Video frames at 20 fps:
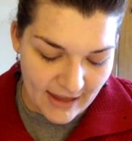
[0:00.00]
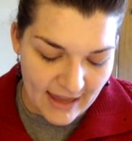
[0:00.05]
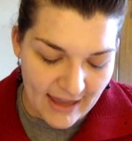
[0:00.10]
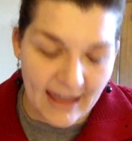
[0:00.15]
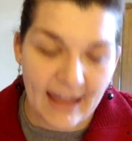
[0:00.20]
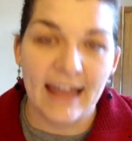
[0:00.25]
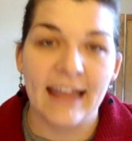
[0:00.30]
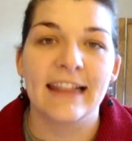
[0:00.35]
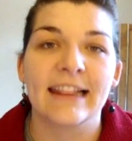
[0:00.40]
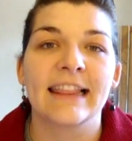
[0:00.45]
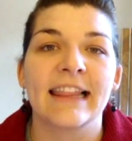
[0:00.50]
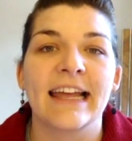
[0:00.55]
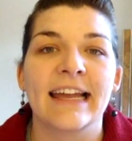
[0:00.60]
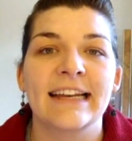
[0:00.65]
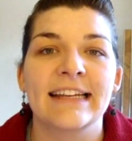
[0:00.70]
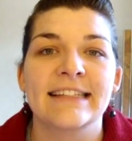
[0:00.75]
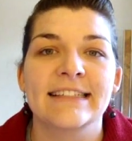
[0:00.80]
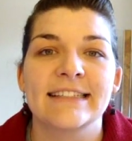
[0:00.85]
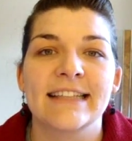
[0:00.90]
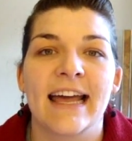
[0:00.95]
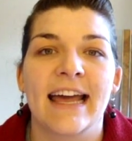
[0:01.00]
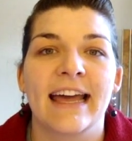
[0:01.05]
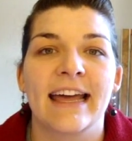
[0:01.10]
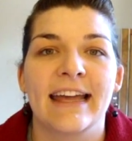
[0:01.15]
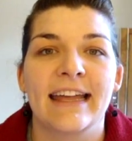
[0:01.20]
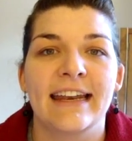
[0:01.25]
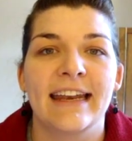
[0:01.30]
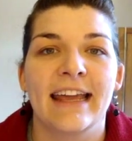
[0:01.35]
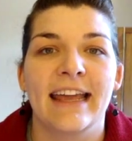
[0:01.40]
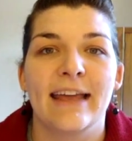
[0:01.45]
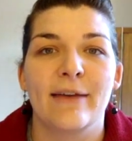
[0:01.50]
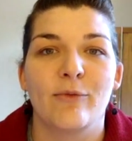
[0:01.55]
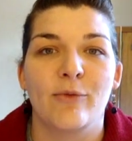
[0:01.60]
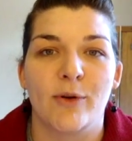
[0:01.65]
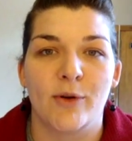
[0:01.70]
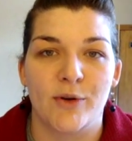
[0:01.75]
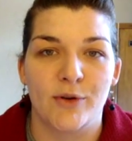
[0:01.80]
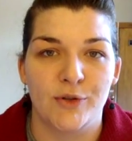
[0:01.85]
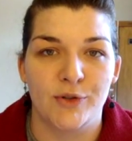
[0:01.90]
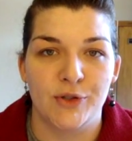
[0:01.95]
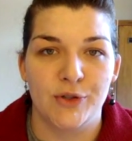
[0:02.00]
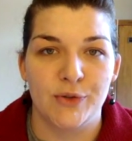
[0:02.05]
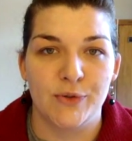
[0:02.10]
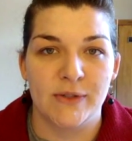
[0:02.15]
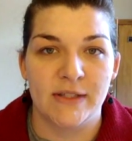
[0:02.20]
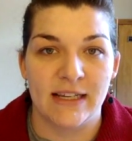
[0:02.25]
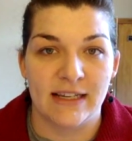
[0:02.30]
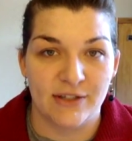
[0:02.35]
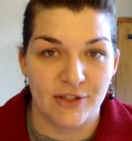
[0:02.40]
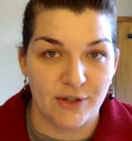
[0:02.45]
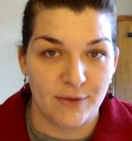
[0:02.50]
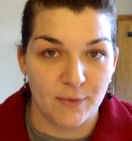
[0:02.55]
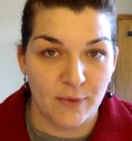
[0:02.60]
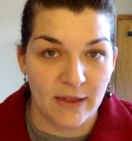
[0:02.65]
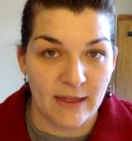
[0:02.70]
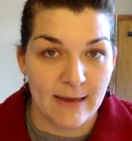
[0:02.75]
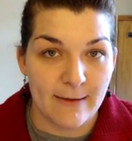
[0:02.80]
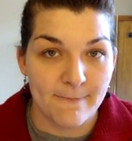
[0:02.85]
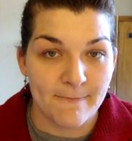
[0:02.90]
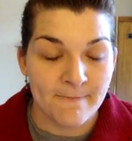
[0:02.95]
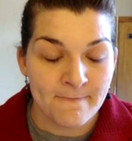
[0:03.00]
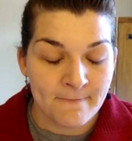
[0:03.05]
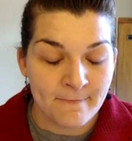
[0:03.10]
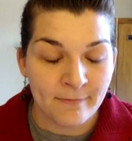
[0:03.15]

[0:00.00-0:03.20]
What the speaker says: and Linus had a photo shoot session with it